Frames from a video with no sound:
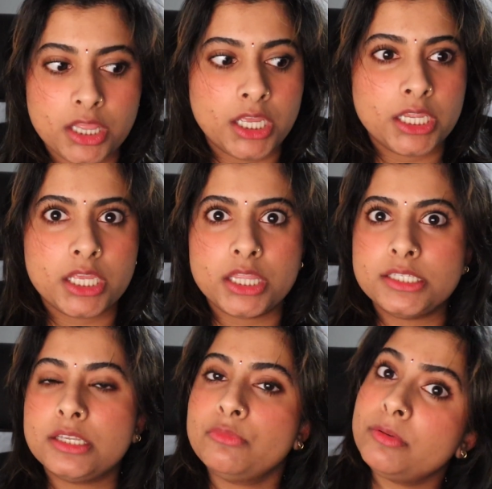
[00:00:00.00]
Like, they
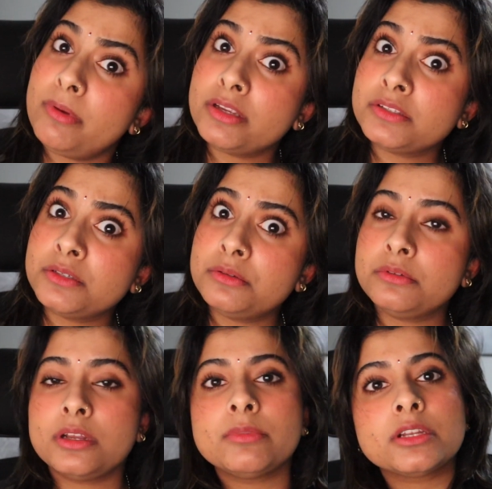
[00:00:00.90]
said, we'll be back
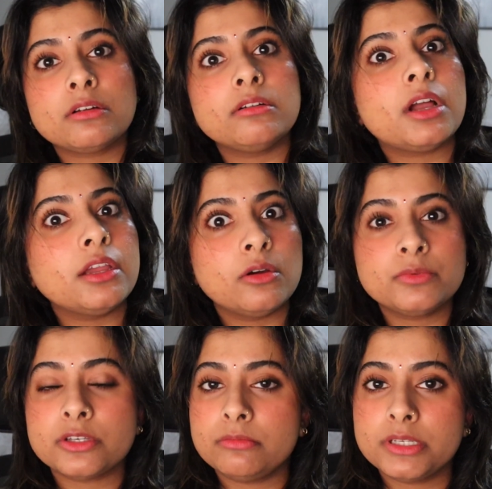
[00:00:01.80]
soon. I'm like, girl, I hope
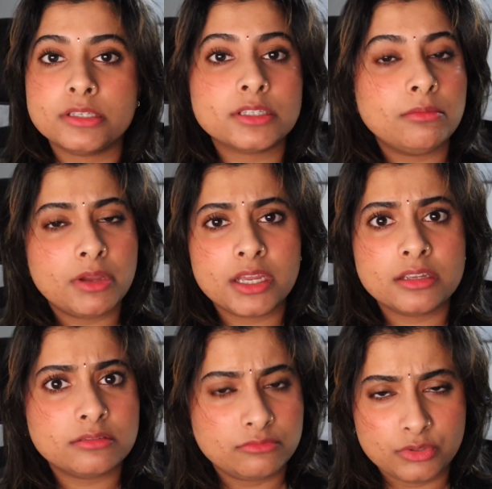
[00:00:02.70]
so, because come back
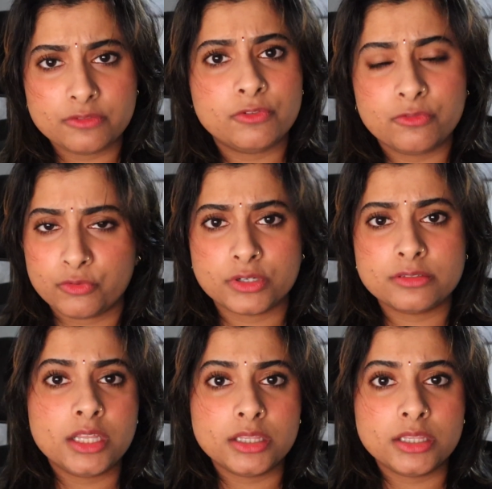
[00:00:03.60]
with a full force.